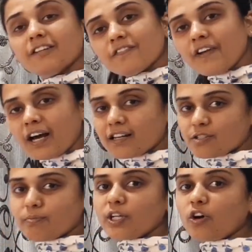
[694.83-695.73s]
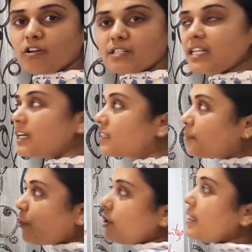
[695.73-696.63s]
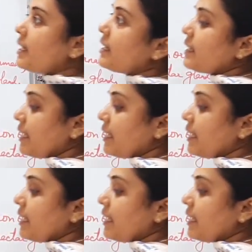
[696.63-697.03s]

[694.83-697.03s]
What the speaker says: flowers, because the pollinating